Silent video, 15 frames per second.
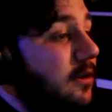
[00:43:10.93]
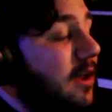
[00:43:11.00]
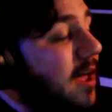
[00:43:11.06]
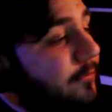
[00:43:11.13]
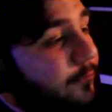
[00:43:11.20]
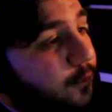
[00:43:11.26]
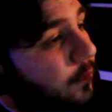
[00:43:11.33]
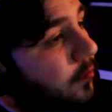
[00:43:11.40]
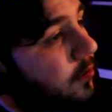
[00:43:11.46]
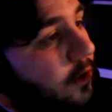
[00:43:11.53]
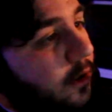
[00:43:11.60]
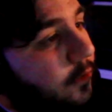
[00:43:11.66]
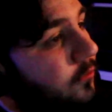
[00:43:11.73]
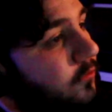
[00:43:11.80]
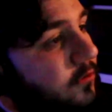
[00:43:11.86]
Everyone
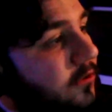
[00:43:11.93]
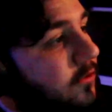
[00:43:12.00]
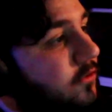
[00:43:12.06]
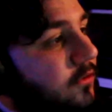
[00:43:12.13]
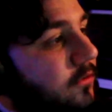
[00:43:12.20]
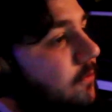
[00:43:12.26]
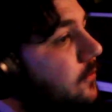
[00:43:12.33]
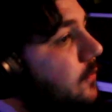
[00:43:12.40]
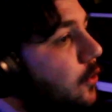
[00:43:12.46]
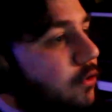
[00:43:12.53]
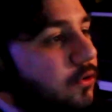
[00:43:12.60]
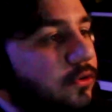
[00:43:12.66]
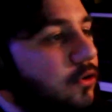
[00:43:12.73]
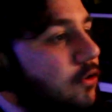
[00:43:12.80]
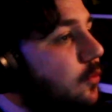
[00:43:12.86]
knows that it's just
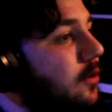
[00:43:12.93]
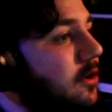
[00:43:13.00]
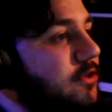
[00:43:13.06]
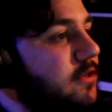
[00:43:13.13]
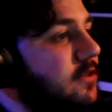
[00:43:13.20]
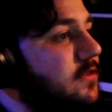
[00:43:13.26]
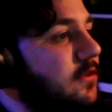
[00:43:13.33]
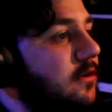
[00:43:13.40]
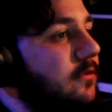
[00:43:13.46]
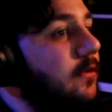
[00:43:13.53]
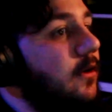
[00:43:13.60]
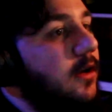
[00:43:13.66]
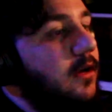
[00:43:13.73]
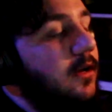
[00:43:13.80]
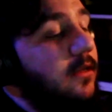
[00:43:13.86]
fun, good watching stuff.
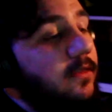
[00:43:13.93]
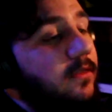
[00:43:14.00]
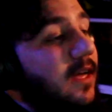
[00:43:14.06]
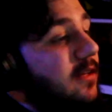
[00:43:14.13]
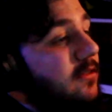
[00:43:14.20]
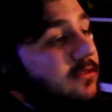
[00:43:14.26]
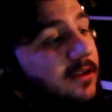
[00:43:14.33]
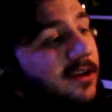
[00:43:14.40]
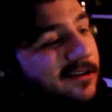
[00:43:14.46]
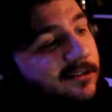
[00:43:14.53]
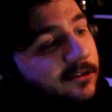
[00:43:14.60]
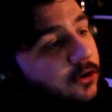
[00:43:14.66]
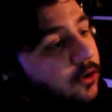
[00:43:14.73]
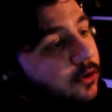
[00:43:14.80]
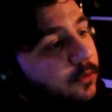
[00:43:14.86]
That's the
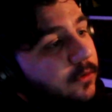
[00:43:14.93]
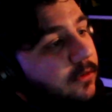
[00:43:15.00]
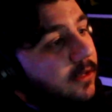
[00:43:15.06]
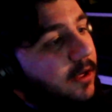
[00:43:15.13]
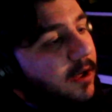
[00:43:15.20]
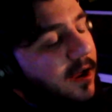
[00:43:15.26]
end goal with it.